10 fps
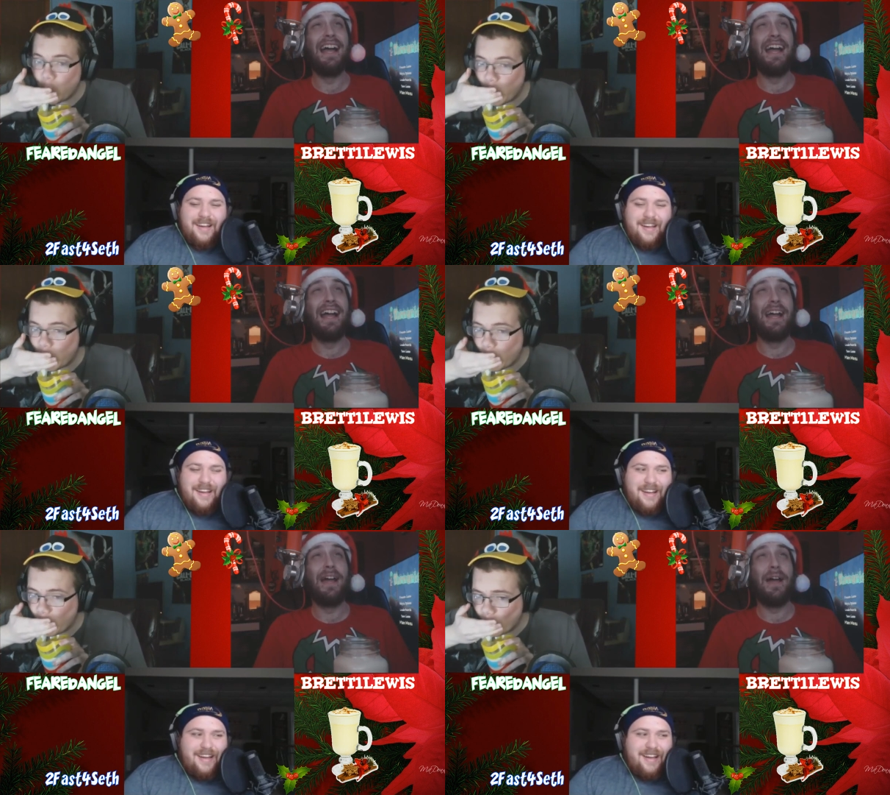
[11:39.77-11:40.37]

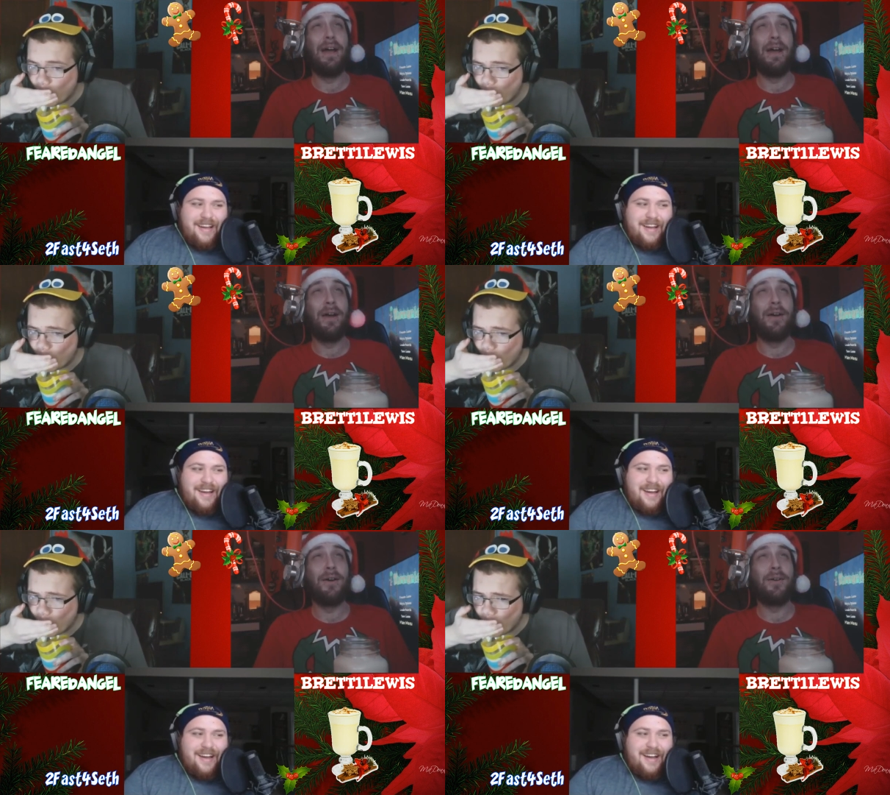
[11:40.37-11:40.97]

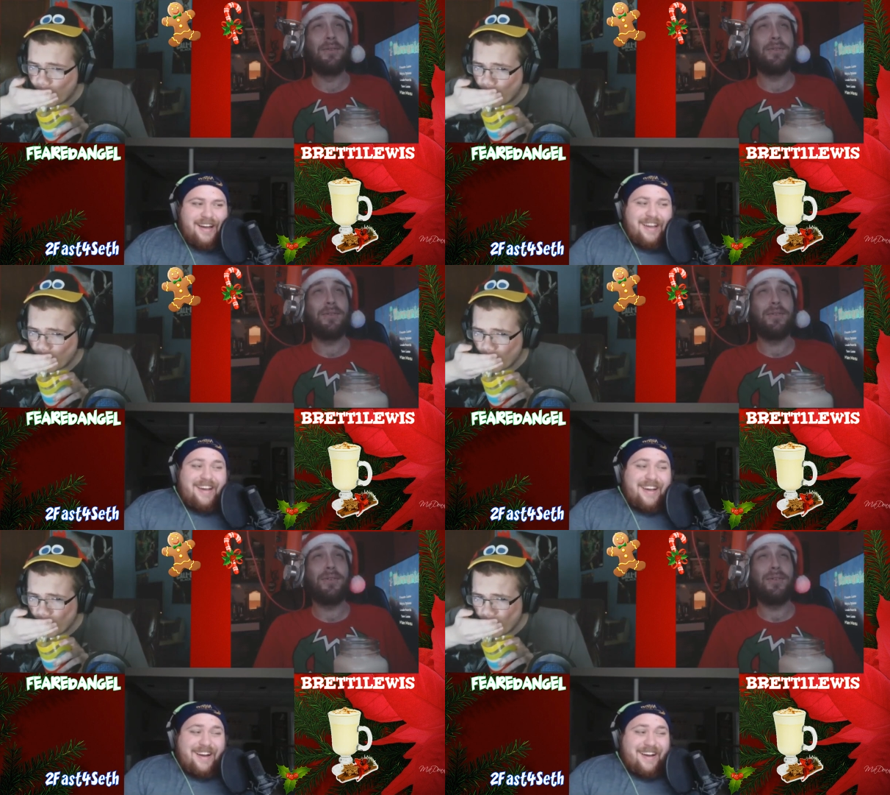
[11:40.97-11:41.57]

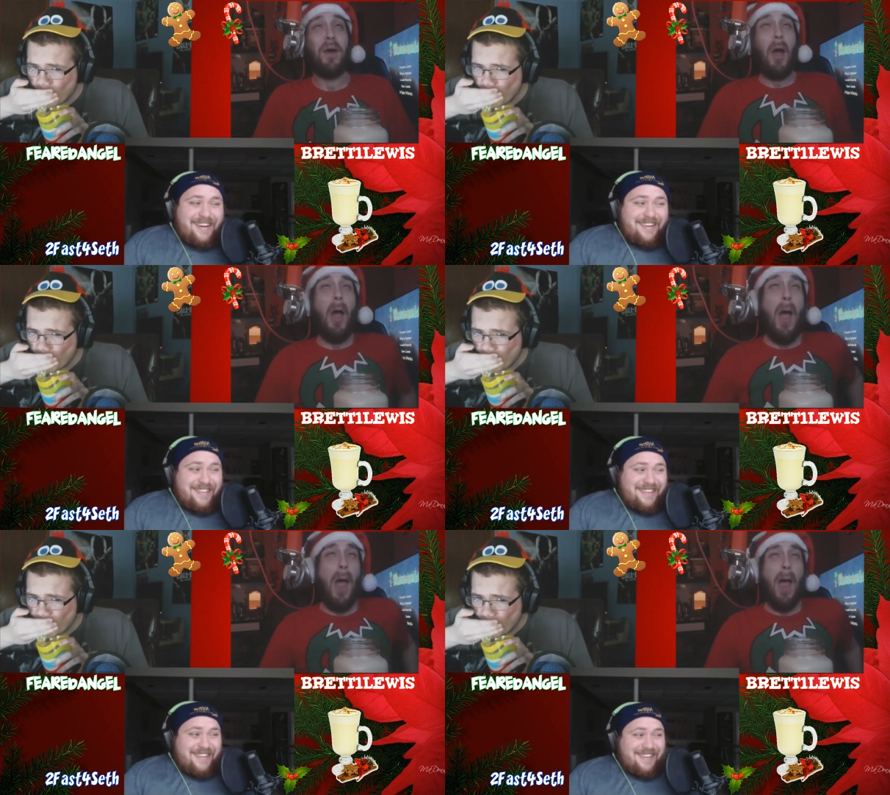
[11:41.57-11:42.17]

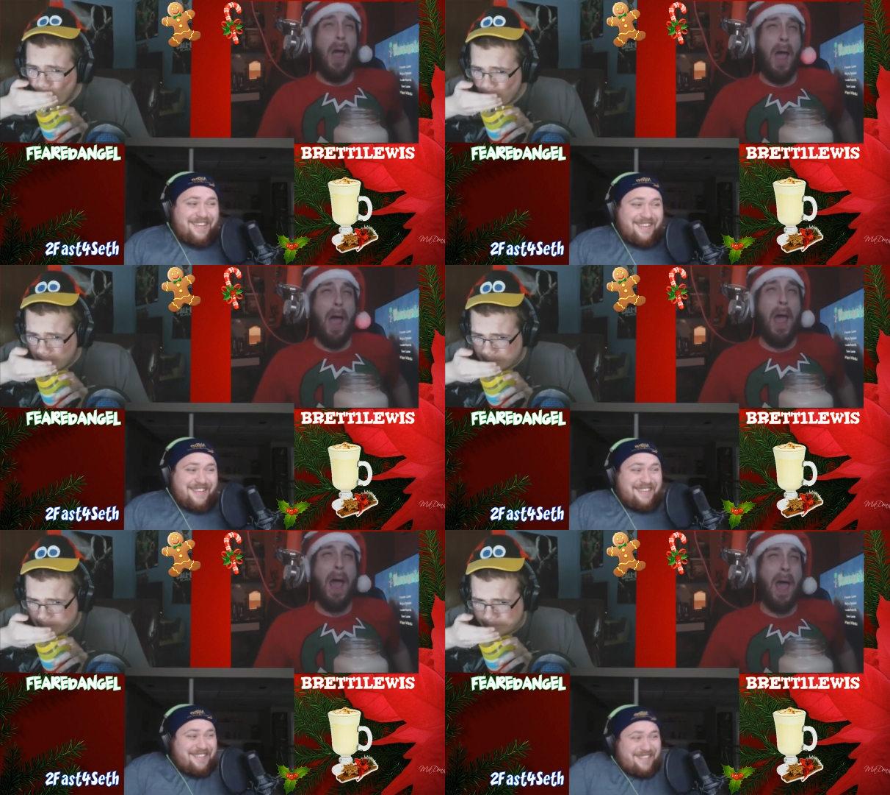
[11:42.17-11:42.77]

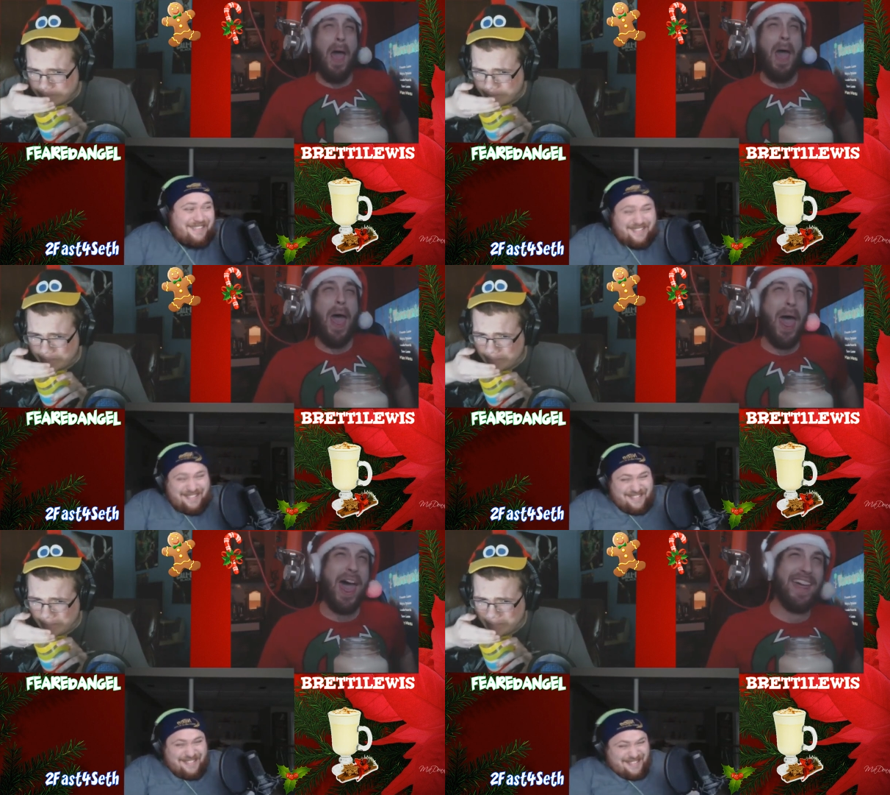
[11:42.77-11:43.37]

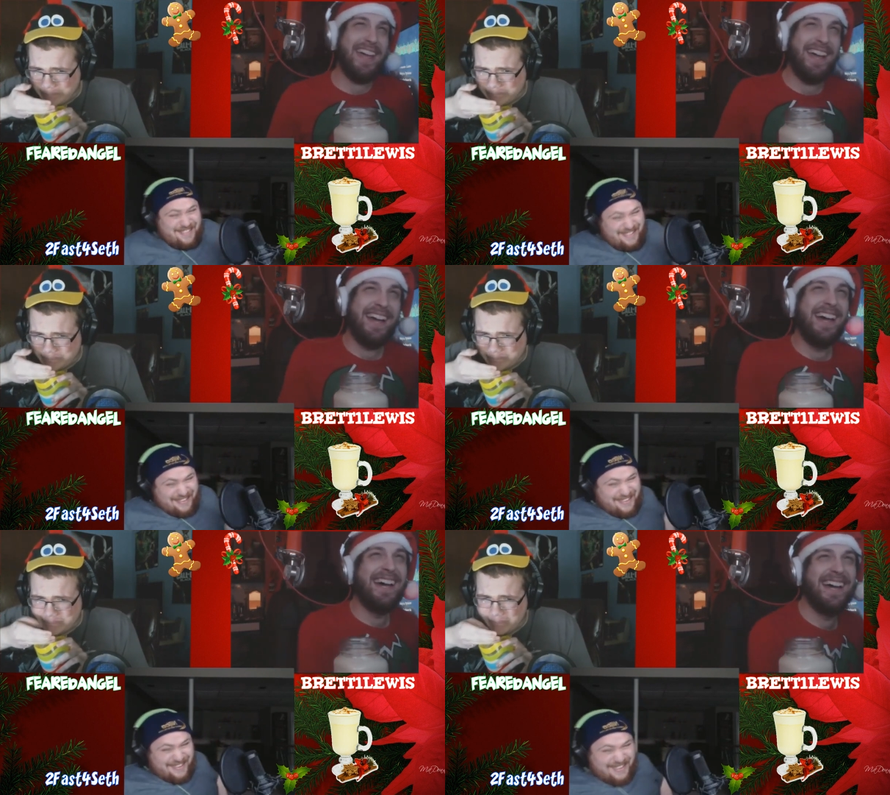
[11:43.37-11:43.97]

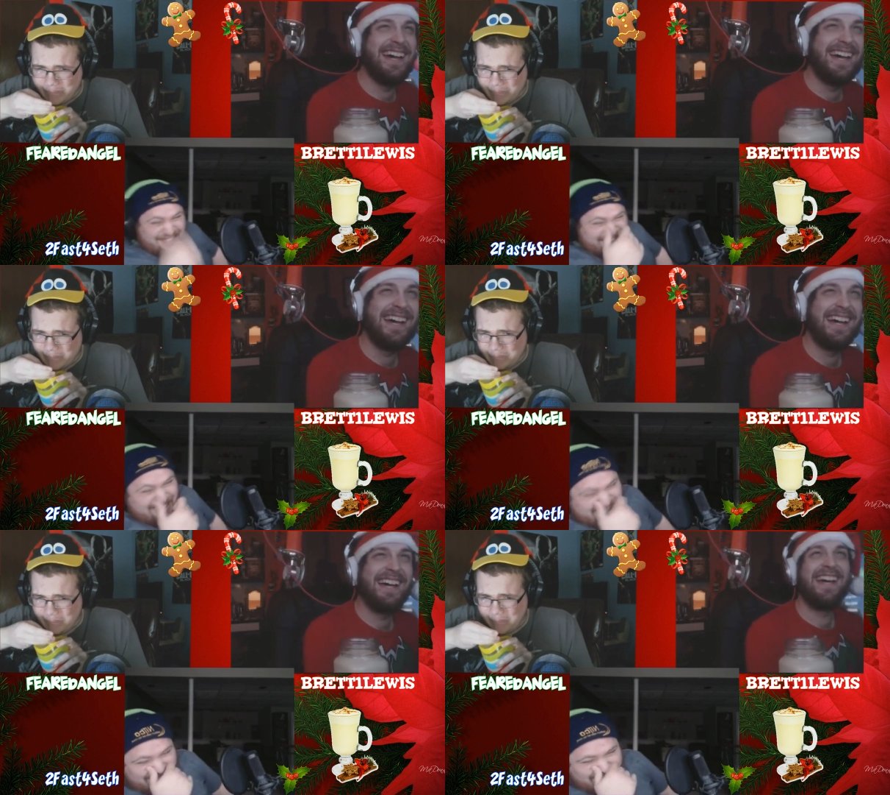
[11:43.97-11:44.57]

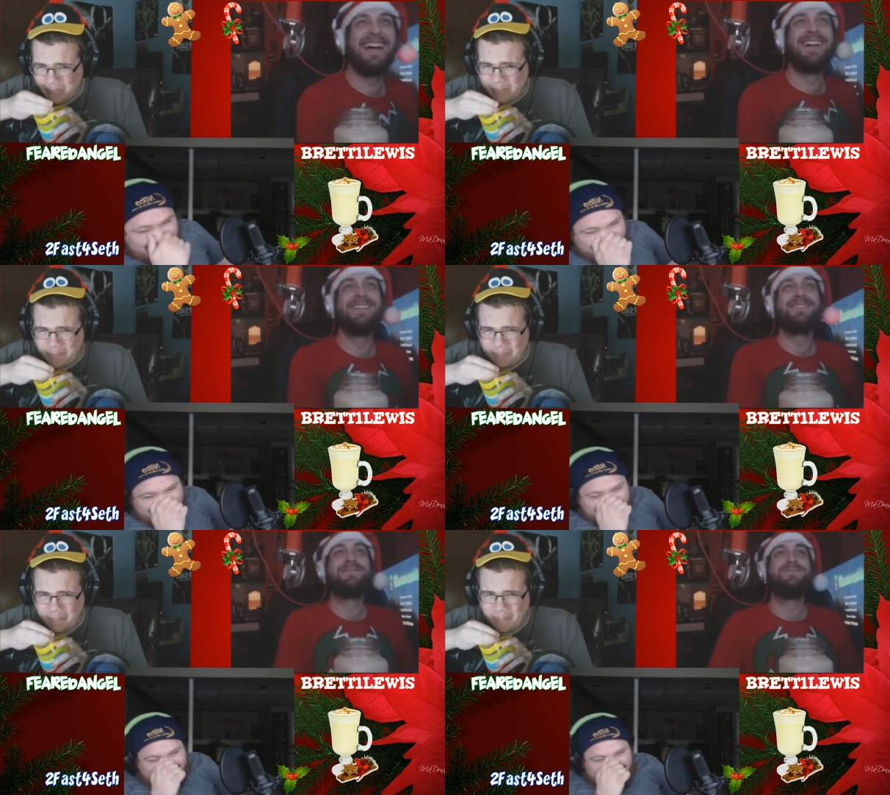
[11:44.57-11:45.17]

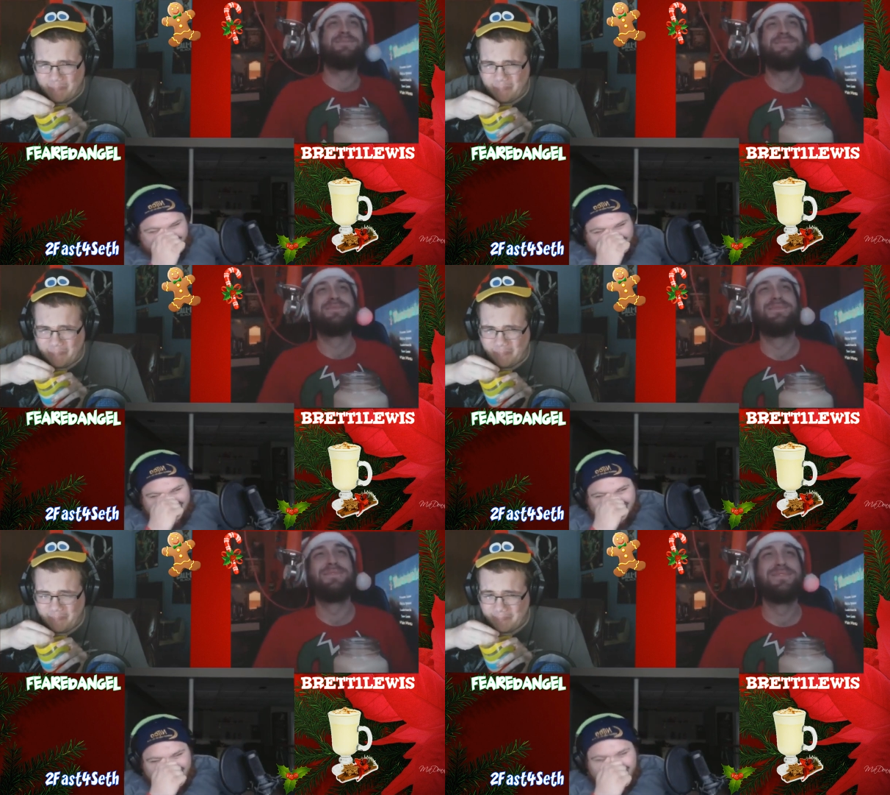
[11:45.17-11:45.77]

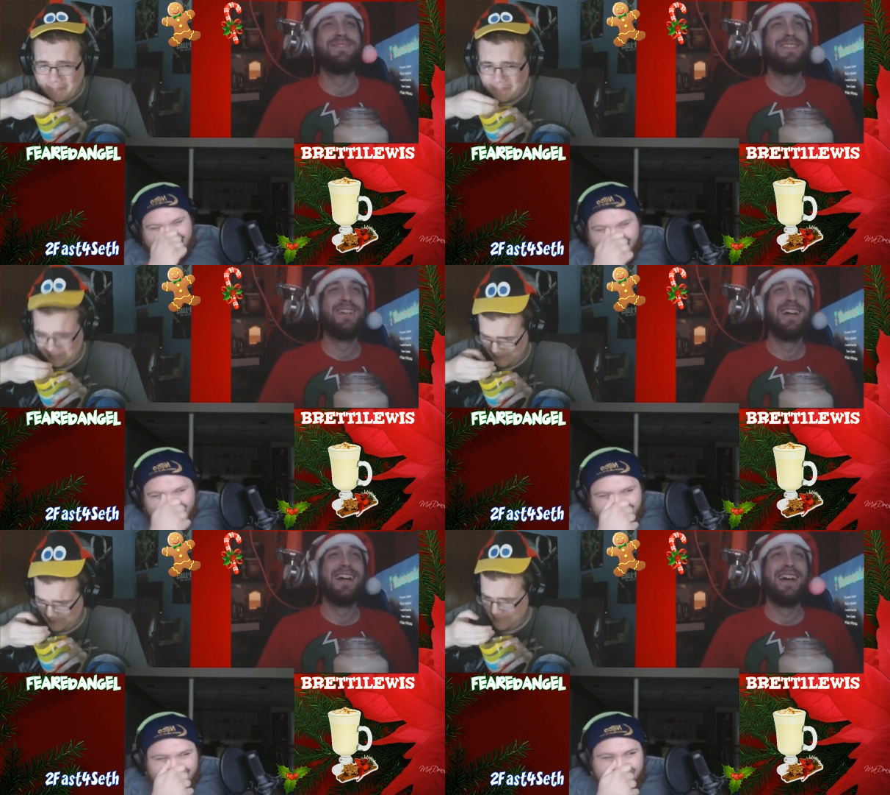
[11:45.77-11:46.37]

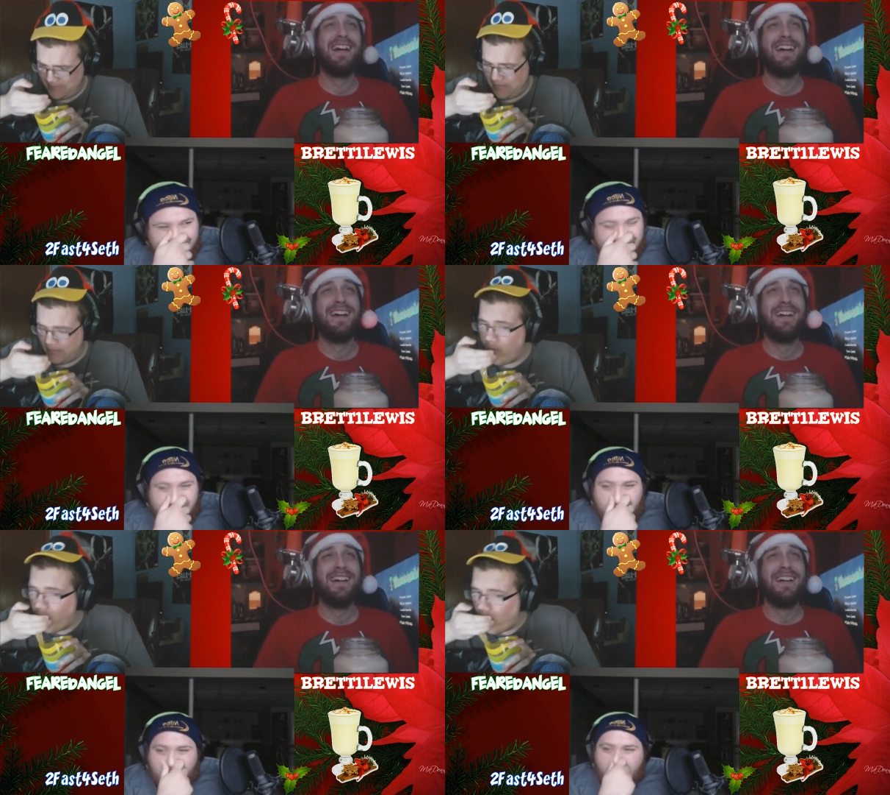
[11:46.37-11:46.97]

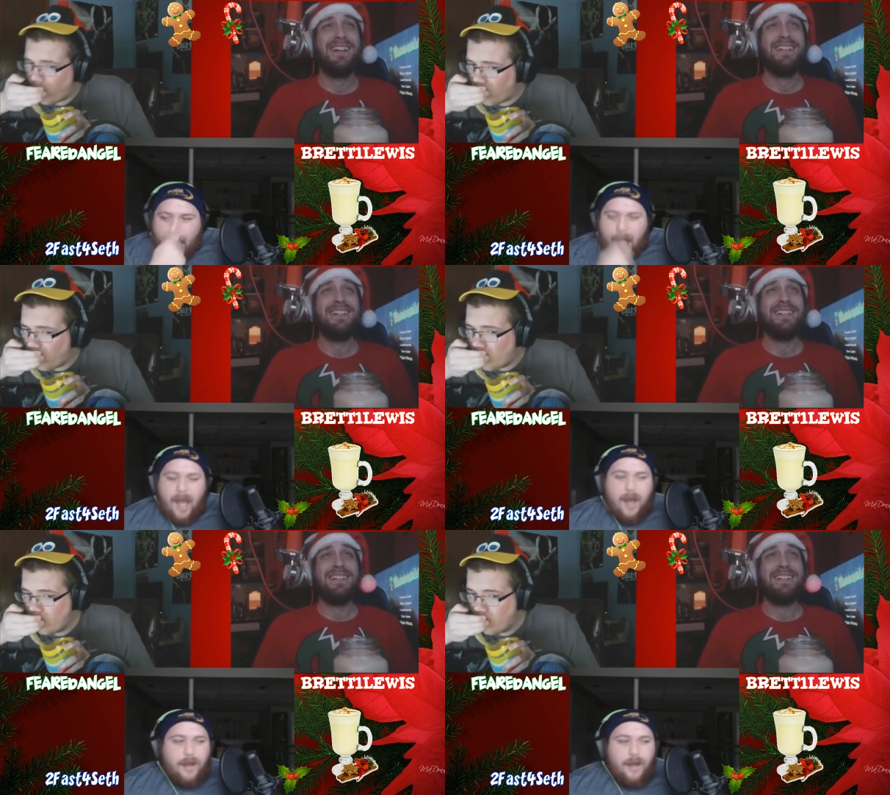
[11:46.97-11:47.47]
(silence)